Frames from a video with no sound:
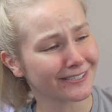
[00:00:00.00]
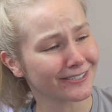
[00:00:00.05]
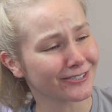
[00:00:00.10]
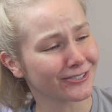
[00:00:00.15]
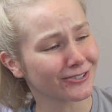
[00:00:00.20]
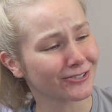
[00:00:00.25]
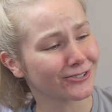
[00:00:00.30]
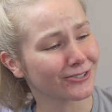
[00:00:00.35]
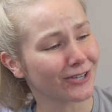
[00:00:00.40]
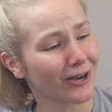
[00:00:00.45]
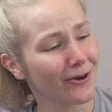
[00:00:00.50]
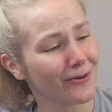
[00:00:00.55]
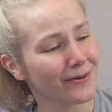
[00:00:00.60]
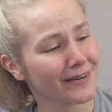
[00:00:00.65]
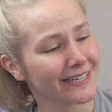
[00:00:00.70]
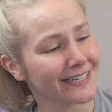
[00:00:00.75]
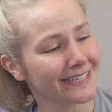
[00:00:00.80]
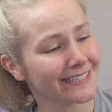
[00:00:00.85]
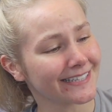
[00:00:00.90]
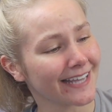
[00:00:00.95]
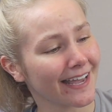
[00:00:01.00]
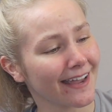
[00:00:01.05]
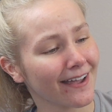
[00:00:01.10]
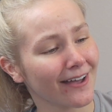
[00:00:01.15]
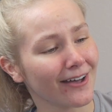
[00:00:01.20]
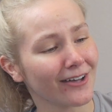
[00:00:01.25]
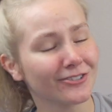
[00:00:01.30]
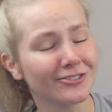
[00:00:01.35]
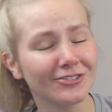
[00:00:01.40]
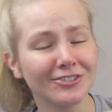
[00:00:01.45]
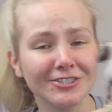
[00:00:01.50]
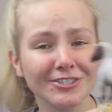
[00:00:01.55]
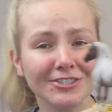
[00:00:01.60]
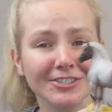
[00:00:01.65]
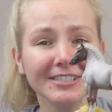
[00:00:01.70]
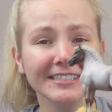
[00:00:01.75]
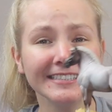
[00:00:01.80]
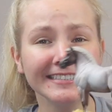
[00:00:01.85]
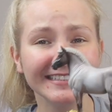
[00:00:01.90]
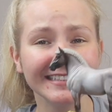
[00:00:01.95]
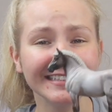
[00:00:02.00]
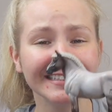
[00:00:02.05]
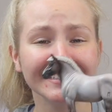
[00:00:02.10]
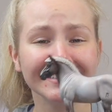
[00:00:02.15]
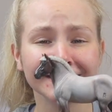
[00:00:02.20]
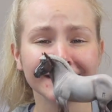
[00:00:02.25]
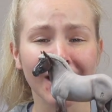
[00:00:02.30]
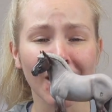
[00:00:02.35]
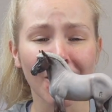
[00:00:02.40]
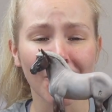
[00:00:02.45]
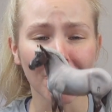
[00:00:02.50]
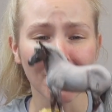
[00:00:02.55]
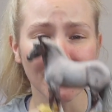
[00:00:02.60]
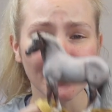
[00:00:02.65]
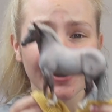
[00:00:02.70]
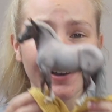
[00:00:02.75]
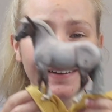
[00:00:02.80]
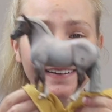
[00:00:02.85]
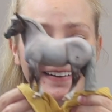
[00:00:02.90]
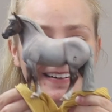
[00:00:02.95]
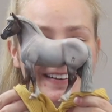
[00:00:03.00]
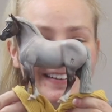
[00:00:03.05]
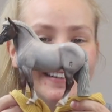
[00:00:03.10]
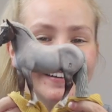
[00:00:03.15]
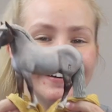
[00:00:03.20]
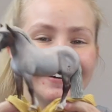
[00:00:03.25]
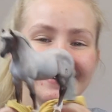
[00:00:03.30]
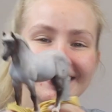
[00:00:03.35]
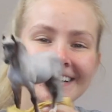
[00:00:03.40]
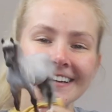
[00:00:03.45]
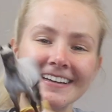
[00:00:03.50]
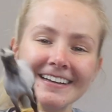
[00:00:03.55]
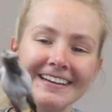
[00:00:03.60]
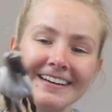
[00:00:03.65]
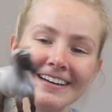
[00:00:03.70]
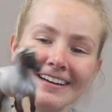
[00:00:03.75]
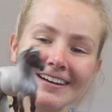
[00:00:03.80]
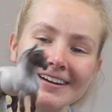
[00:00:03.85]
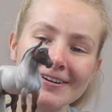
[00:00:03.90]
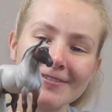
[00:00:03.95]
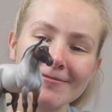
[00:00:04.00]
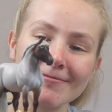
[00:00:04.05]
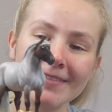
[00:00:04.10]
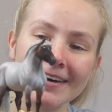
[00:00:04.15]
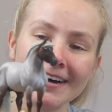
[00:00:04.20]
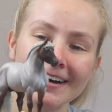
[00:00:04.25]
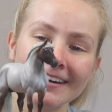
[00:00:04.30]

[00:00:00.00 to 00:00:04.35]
are so detailed. She did so good on him.